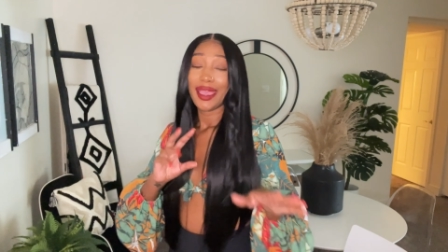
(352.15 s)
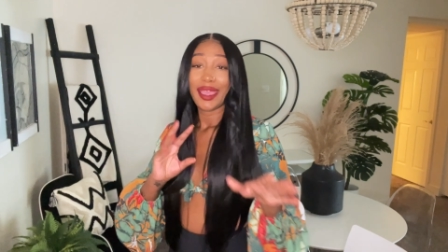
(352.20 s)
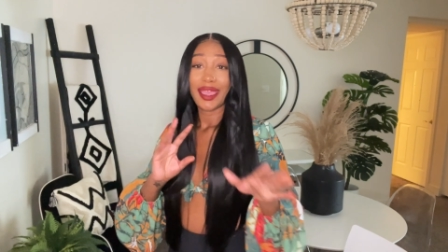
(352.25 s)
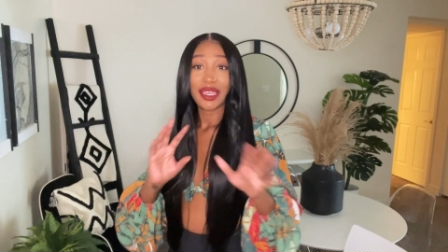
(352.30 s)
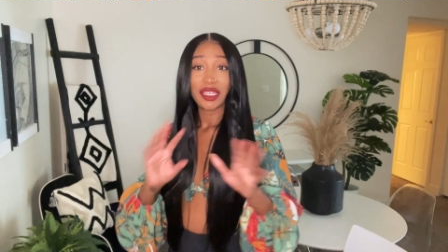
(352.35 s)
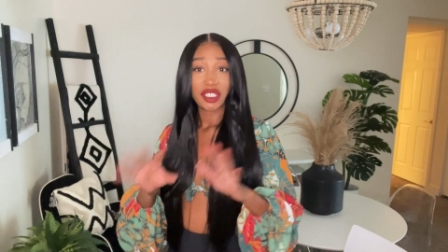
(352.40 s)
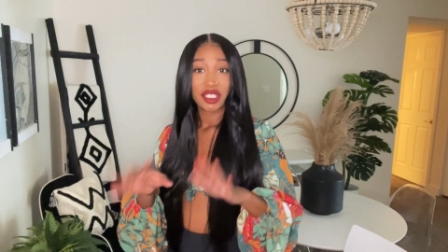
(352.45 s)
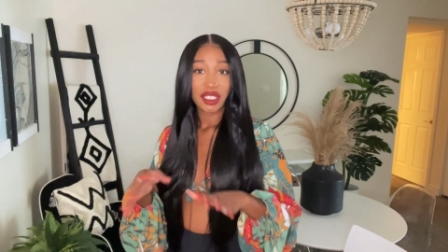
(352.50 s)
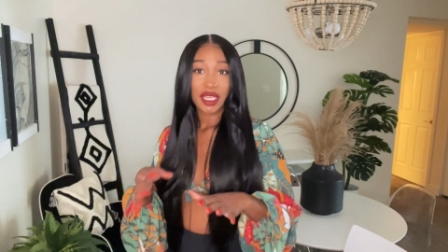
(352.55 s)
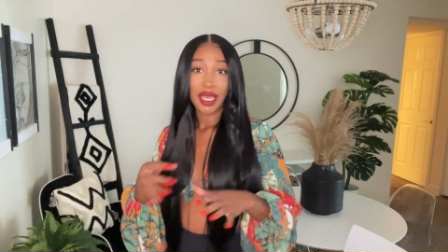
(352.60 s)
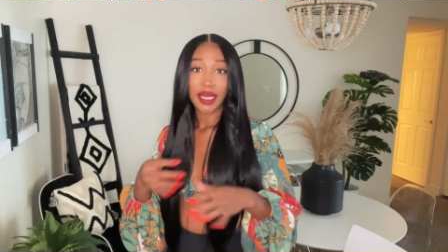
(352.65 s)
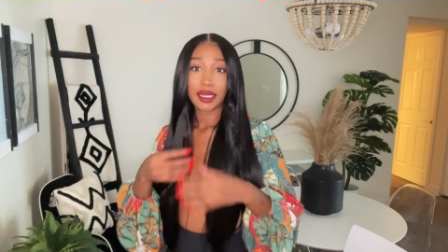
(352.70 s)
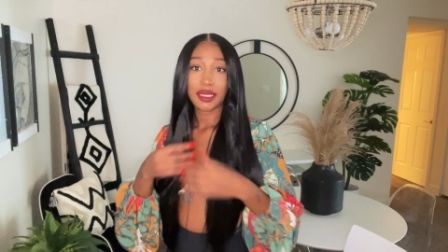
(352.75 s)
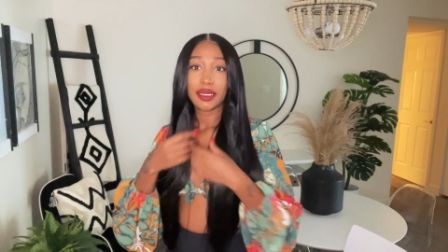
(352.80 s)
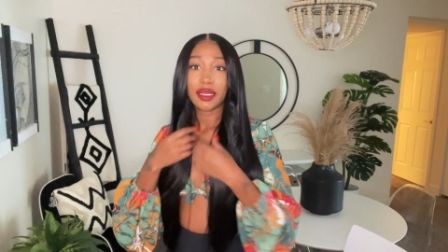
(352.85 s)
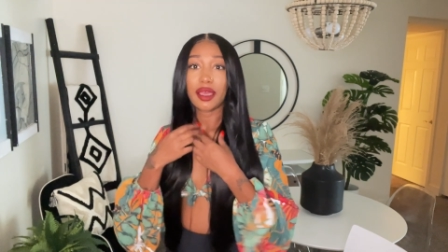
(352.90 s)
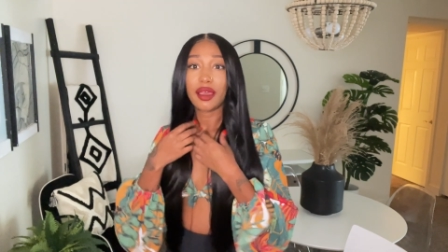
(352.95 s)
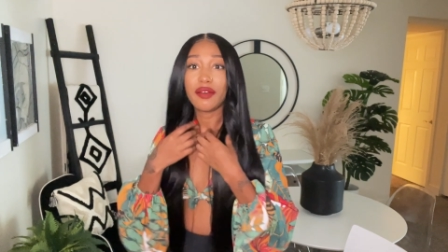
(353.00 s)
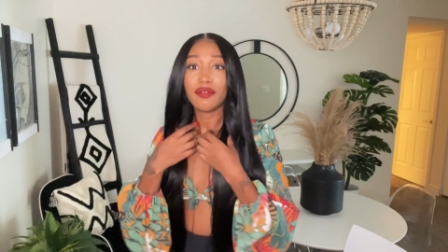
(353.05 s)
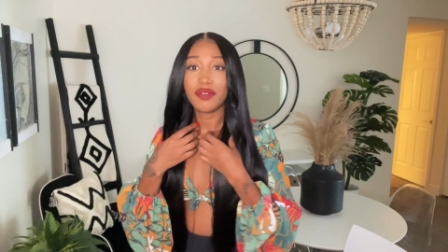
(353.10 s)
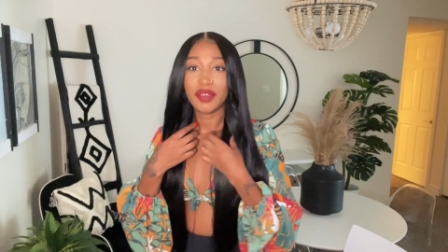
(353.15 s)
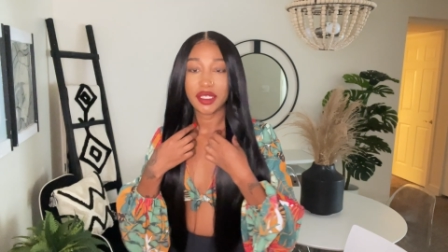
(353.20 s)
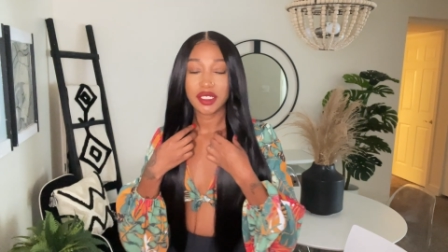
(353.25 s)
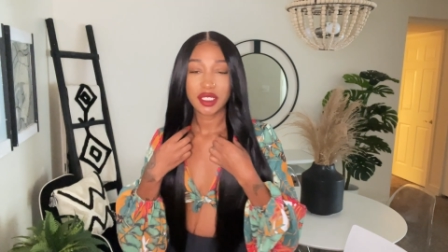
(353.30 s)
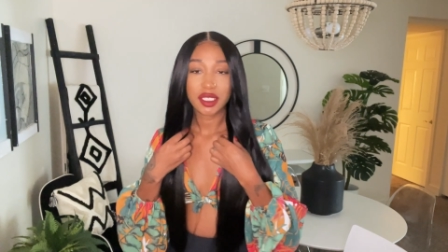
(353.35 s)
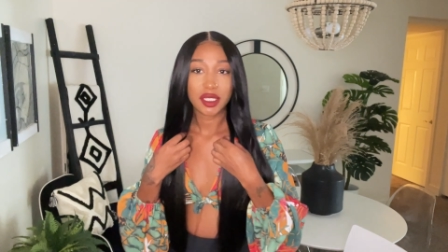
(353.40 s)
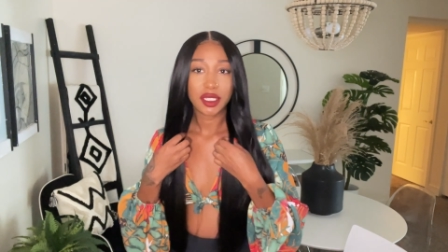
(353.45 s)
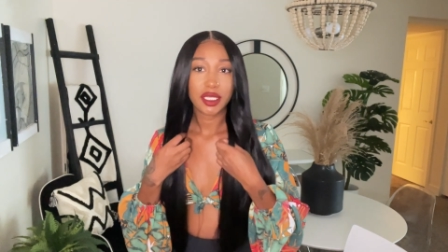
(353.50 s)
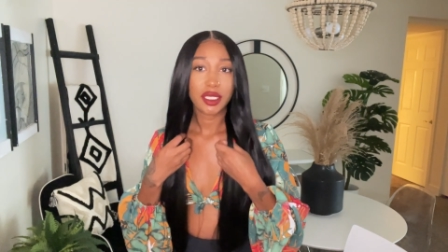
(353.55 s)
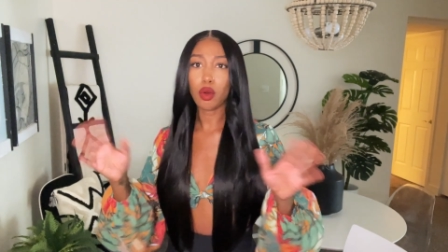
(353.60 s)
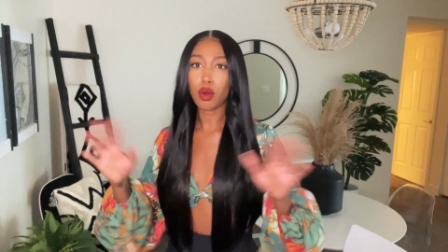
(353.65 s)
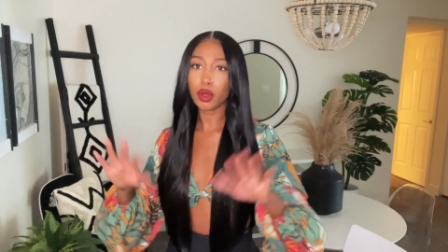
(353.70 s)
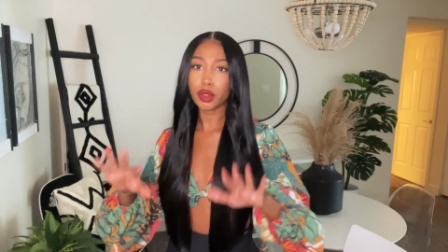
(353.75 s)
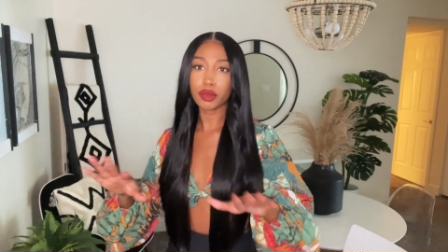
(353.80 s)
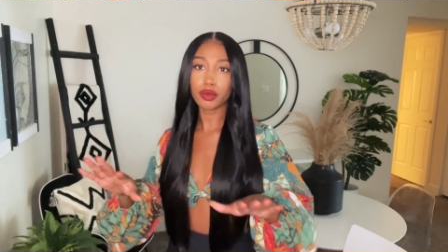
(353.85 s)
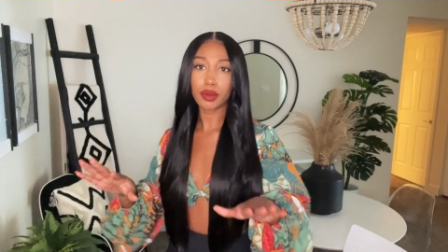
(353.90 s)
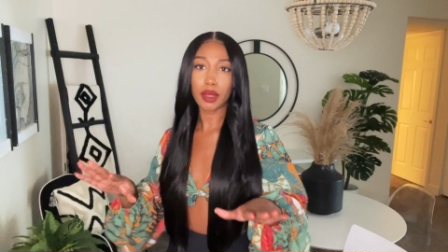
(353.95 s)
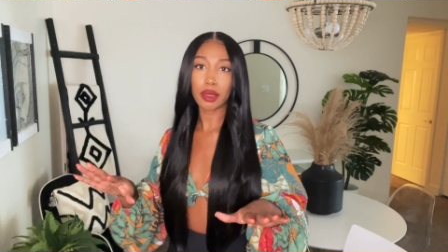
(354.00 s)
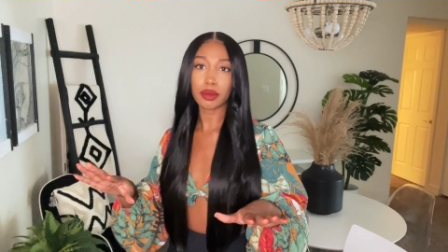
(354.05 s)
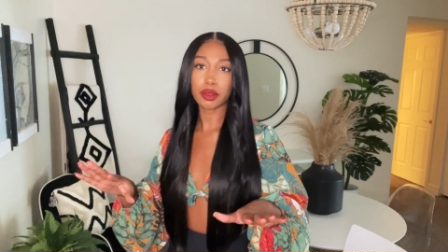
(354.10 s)
and shedding eventually or
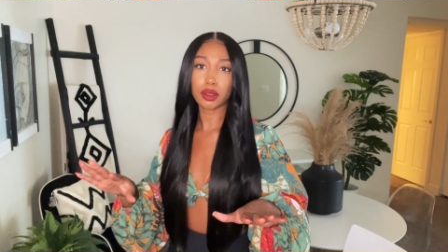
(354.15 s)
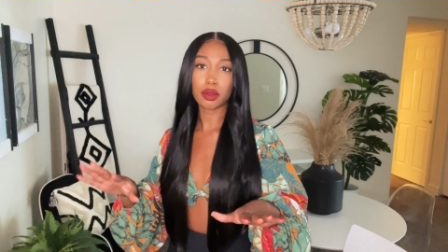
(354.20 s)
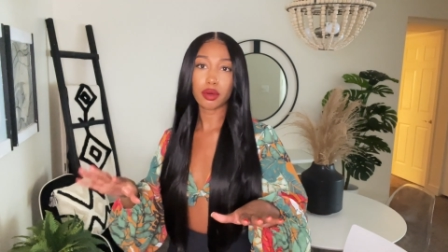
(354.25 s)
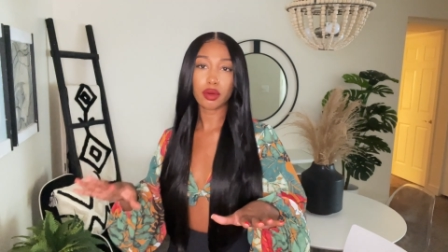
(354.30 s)
throughout the